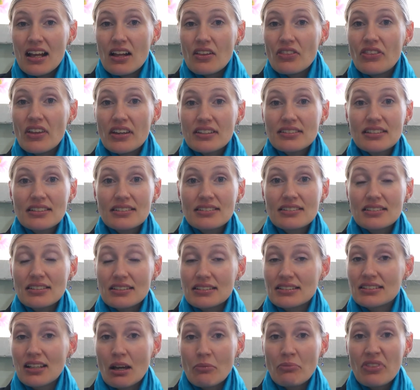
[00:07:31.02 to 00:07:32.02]
this is
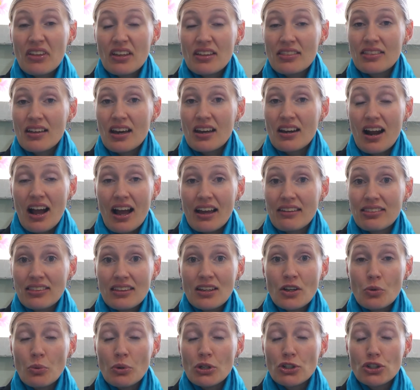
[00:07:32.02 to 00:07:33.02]
something that I
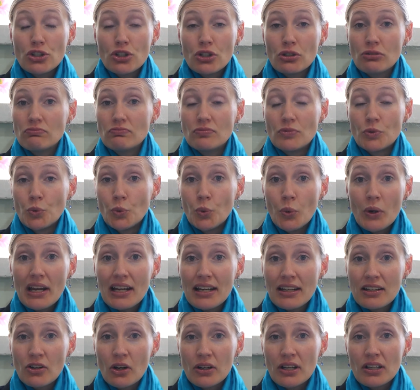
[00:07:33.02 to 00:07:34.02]
think we should
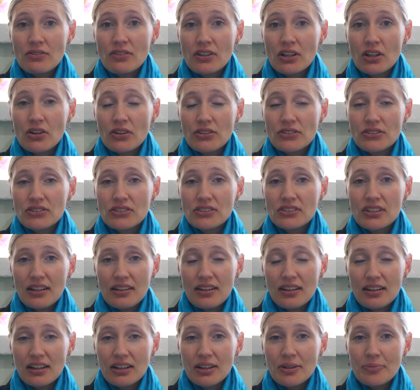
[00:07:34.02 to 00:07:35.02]
really not even
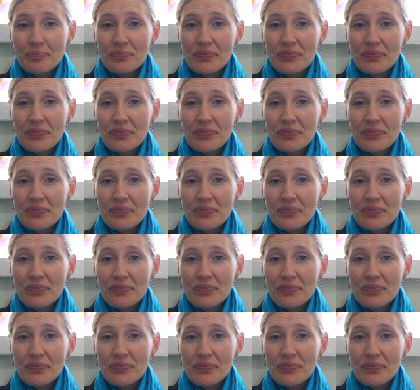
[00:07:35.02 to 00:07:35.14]
consider.